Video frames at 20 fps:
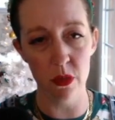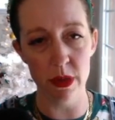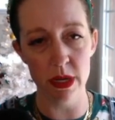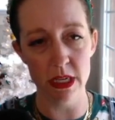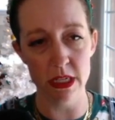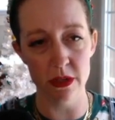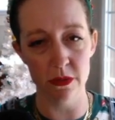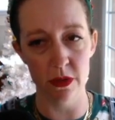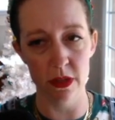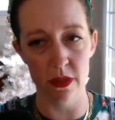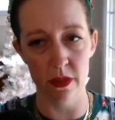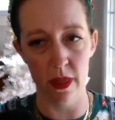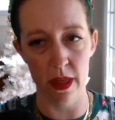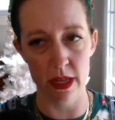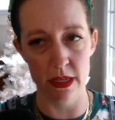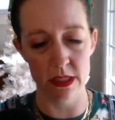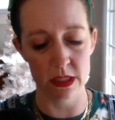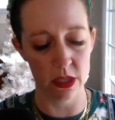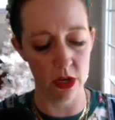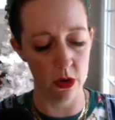many different
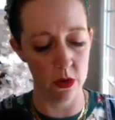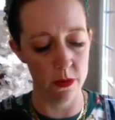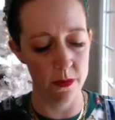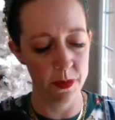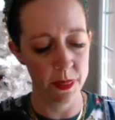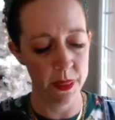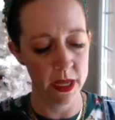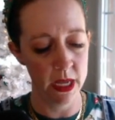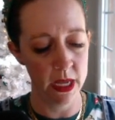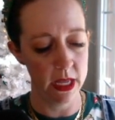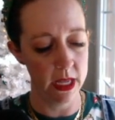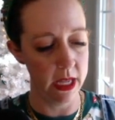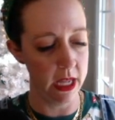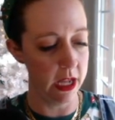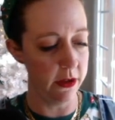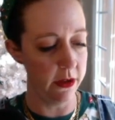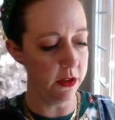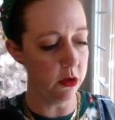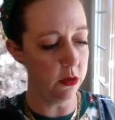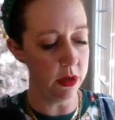things. So
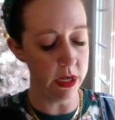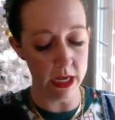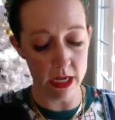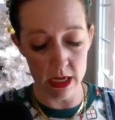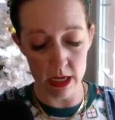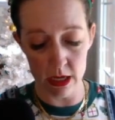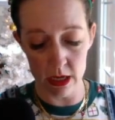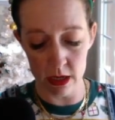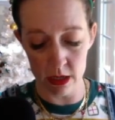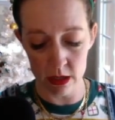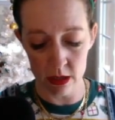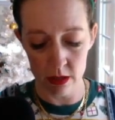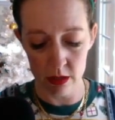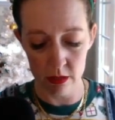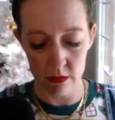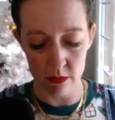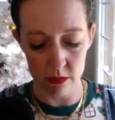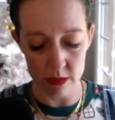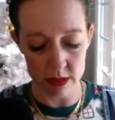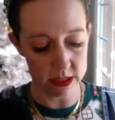if you need
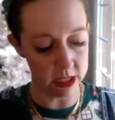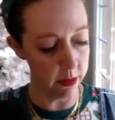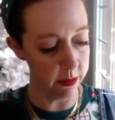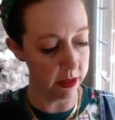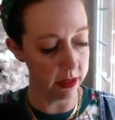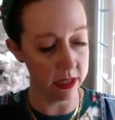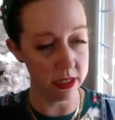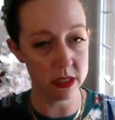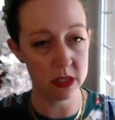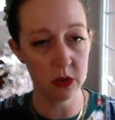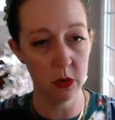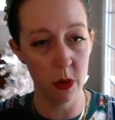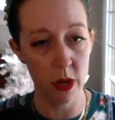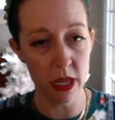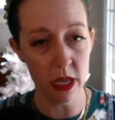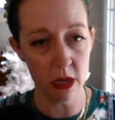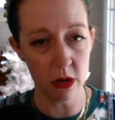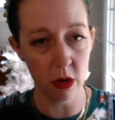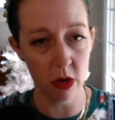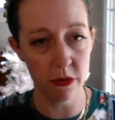something that's
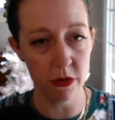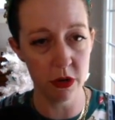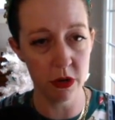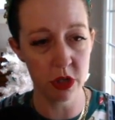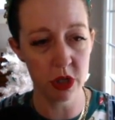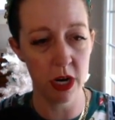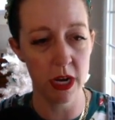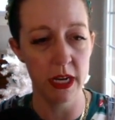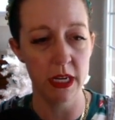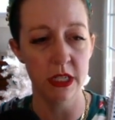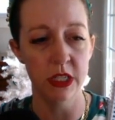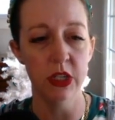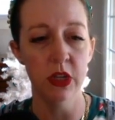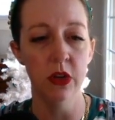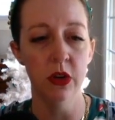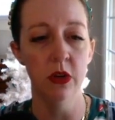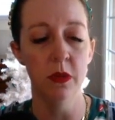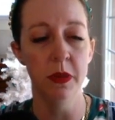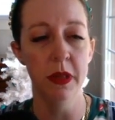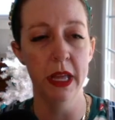quick, or if you're trying
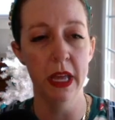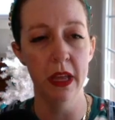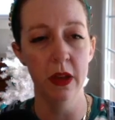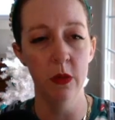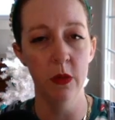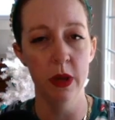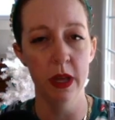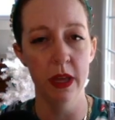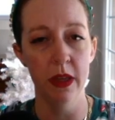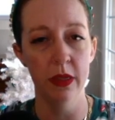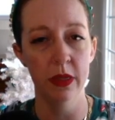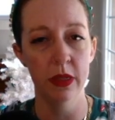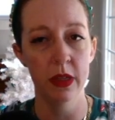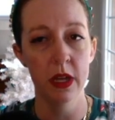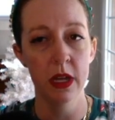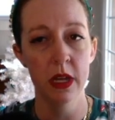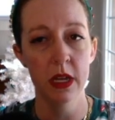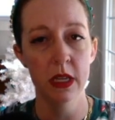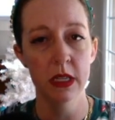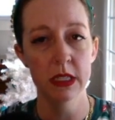to play with
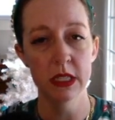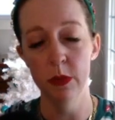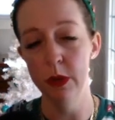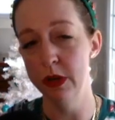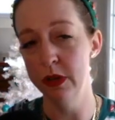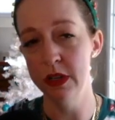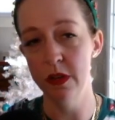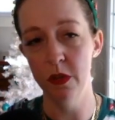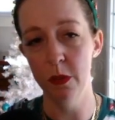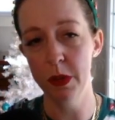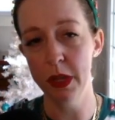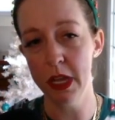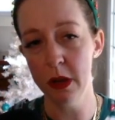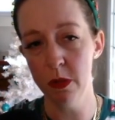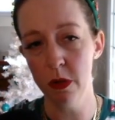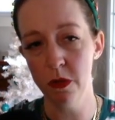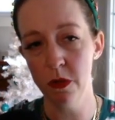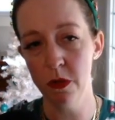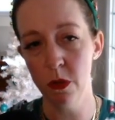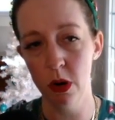someone who's never played
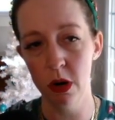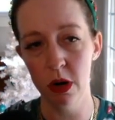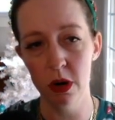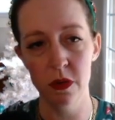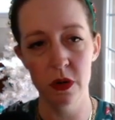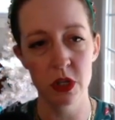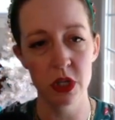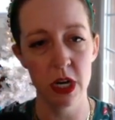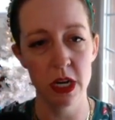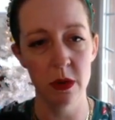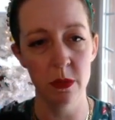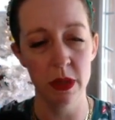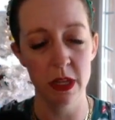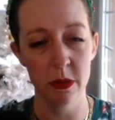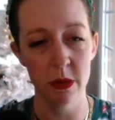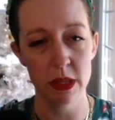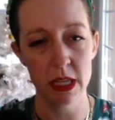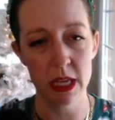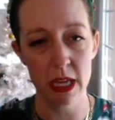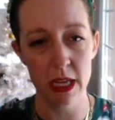before, if you're trying to play
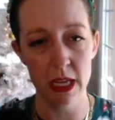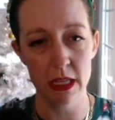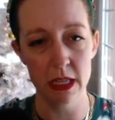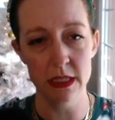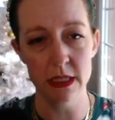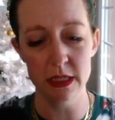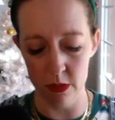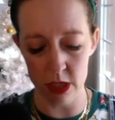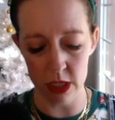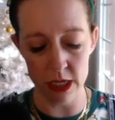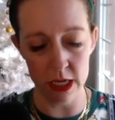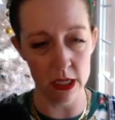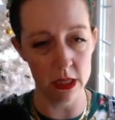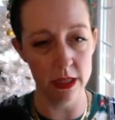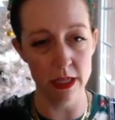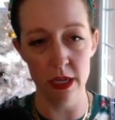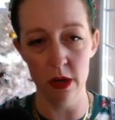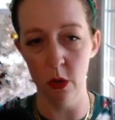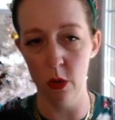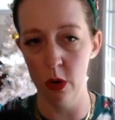with kids
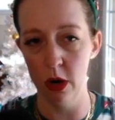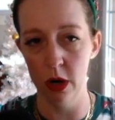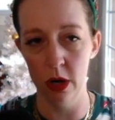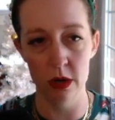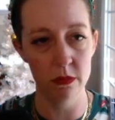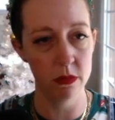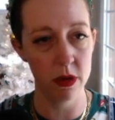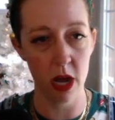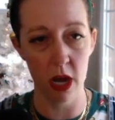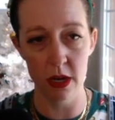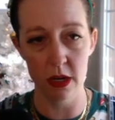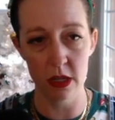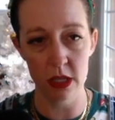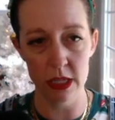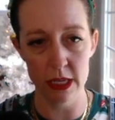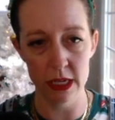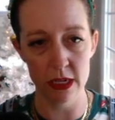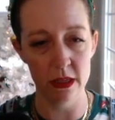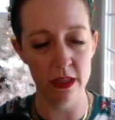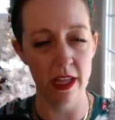clinically or
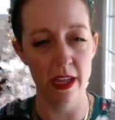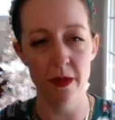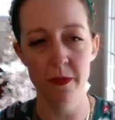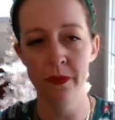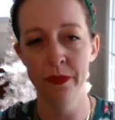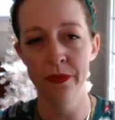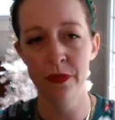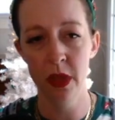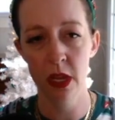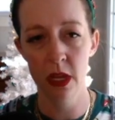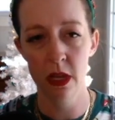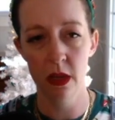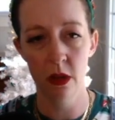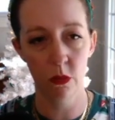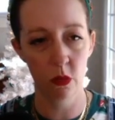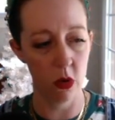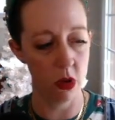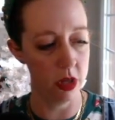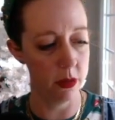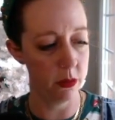non-clinically,
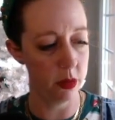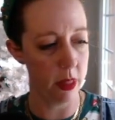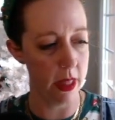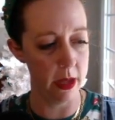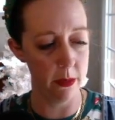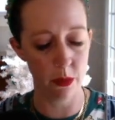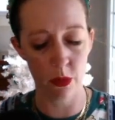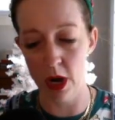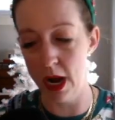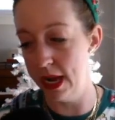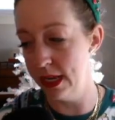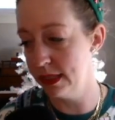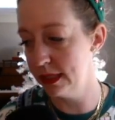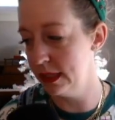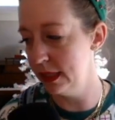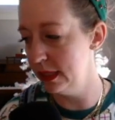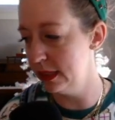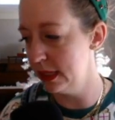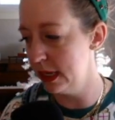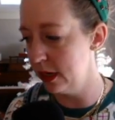Roll and Play Press
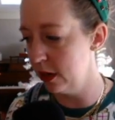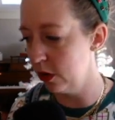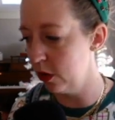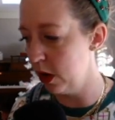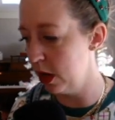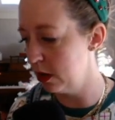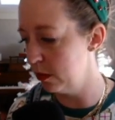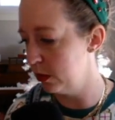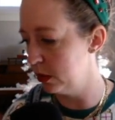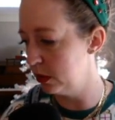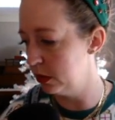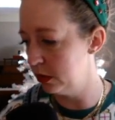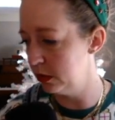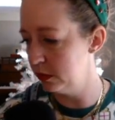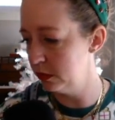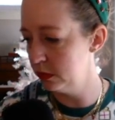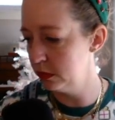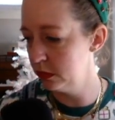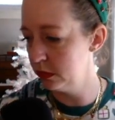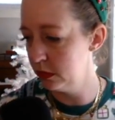is an
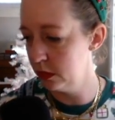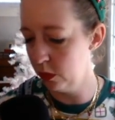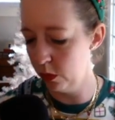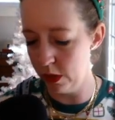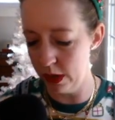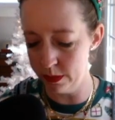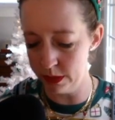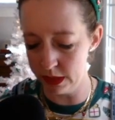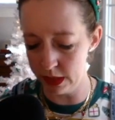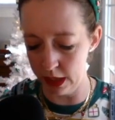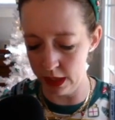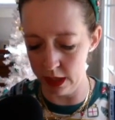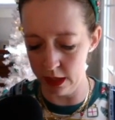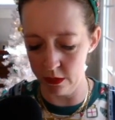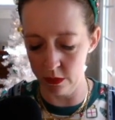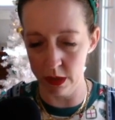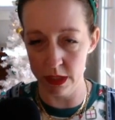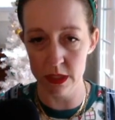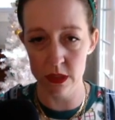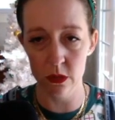incredible website
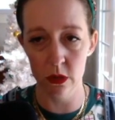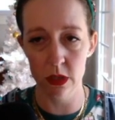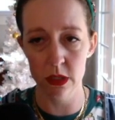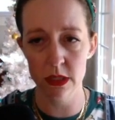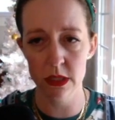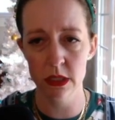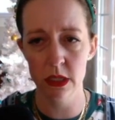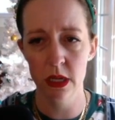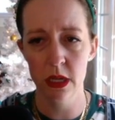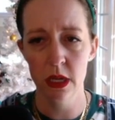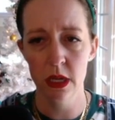and resource.